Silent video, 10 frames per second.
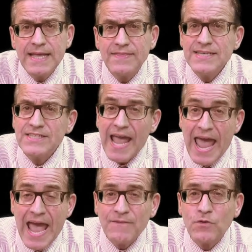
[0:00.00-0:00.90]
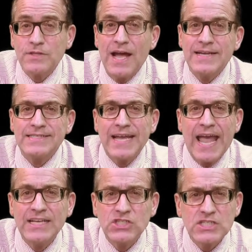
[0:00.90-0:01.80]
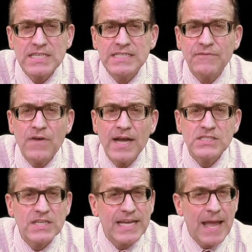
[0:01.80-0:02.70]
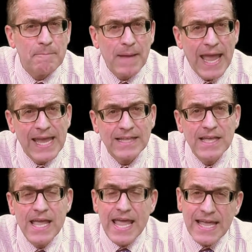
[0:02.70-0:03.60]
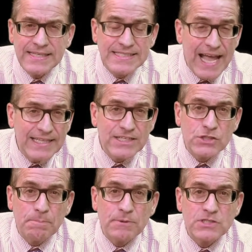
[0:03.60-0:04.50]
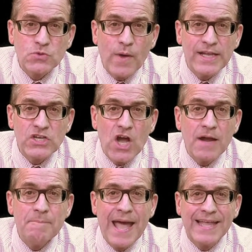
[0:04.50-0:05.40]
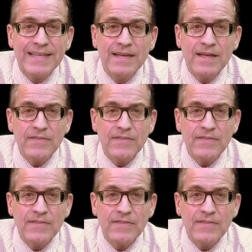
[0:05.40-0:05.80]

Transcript: this advertising agency devised a campaign intended to persuade young men